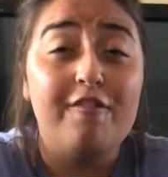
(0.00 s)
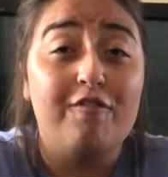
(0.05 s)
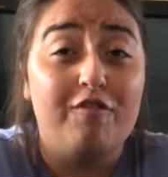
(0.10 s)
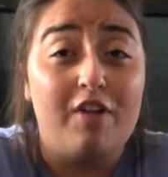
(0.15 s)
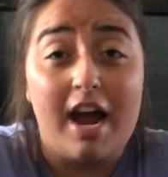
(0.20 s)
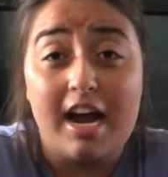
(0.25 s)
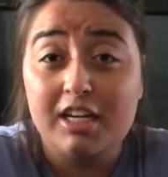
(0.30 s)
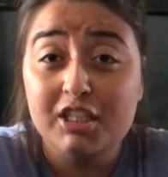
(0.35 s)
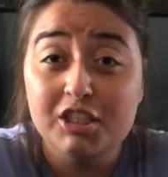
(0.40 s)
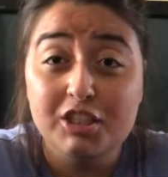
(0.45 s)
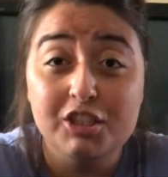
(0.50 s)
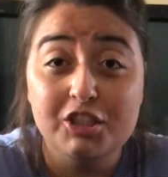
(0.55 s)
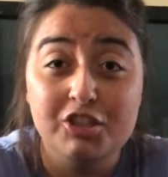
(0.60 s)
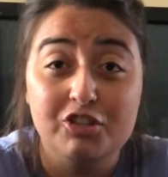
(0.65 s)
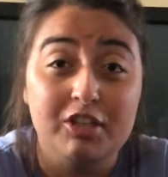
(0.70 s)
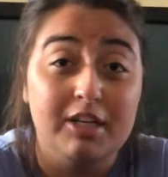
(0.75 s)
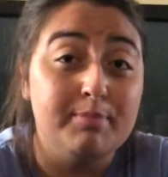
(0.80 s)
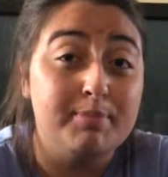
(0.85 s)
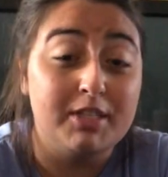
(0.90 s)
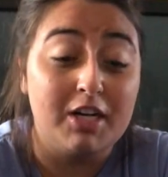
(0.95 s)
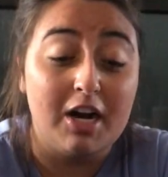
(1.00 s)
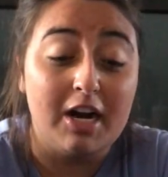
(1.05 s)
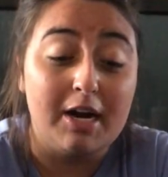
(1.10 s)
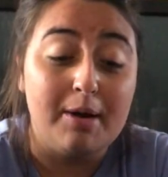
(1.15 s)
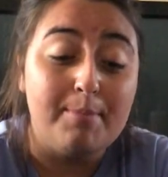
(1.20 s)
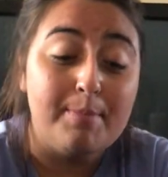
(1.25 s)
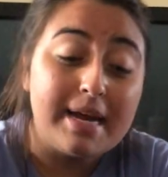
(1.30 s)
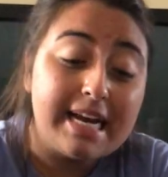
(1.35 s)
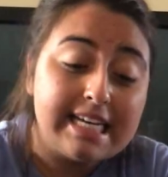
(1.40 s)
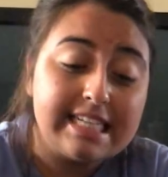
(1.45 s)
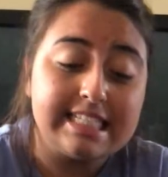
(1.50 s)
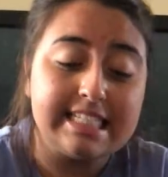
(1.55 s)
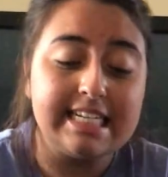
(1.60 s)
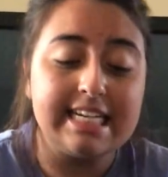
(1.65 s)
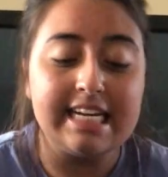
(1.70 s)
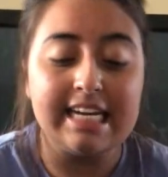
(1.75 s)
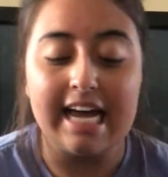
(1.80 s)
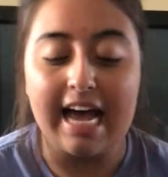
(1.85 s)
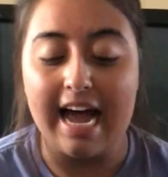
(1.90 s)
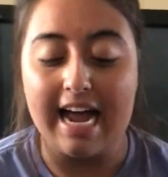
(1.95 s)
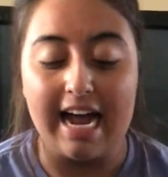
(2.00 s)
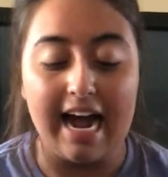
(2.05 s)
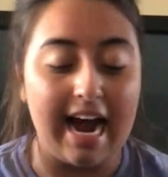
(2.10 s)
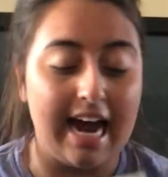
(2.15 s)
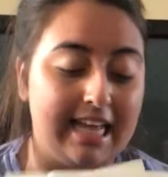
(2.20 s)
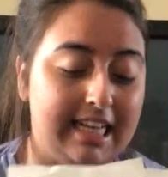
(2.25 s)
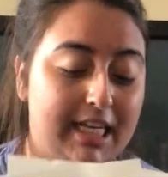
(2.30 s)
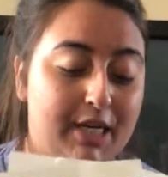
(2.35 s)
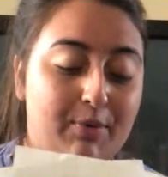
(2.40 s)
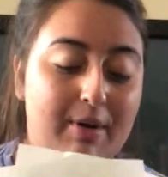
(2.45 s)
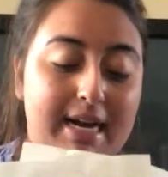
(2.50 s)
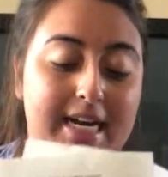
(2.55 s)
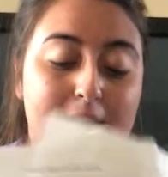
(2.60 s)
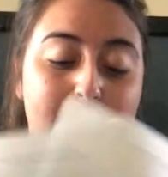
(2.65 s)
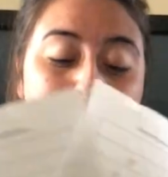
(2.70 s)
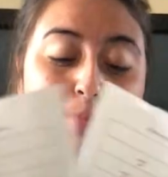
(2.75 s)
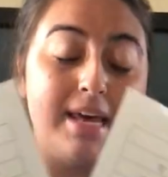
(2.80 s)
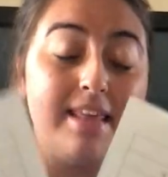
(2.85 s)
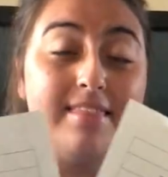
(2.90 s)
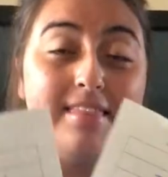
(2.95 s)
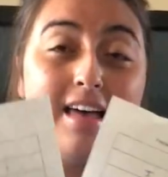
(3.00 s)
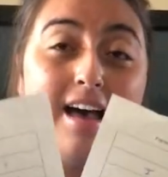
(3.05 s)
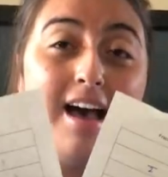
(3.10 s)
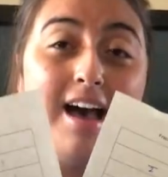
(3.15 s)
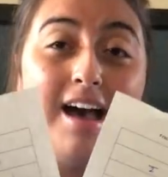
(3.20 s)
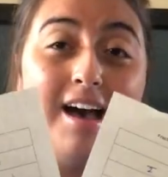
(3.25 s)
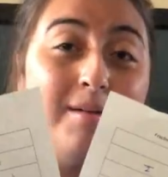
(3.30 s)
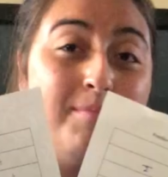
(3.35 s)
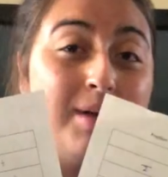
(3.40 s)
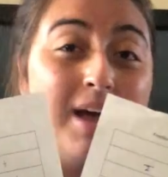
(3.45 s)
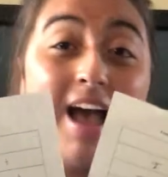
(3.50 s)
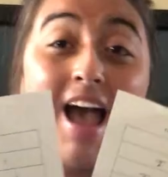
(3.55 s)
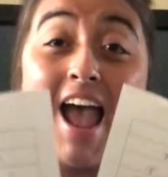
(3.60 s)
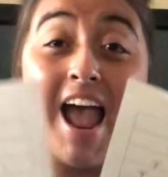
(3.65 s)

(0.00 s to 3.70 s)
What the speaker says: fraction strips are amazing. I highly recommend them.